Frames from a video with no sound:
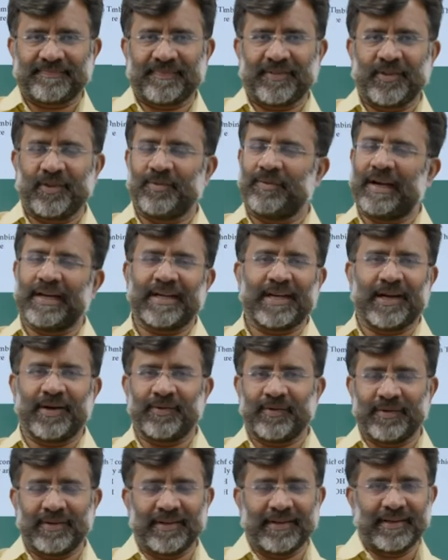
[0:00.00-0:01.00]
You might have
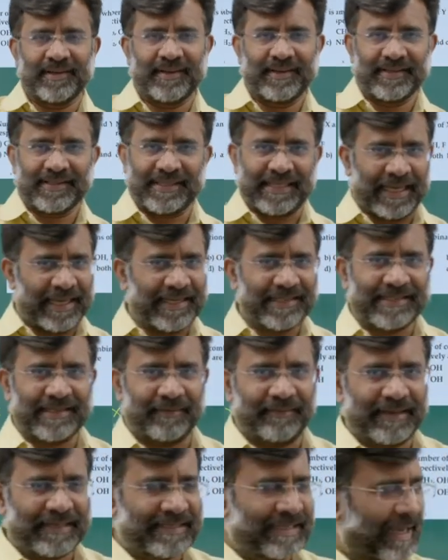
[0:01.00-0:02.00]
seen
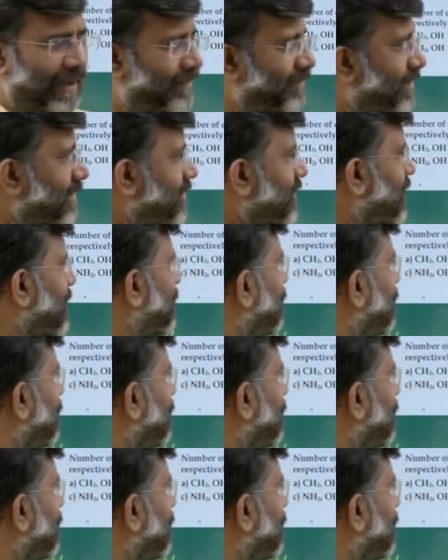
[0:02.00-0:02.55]
some examples.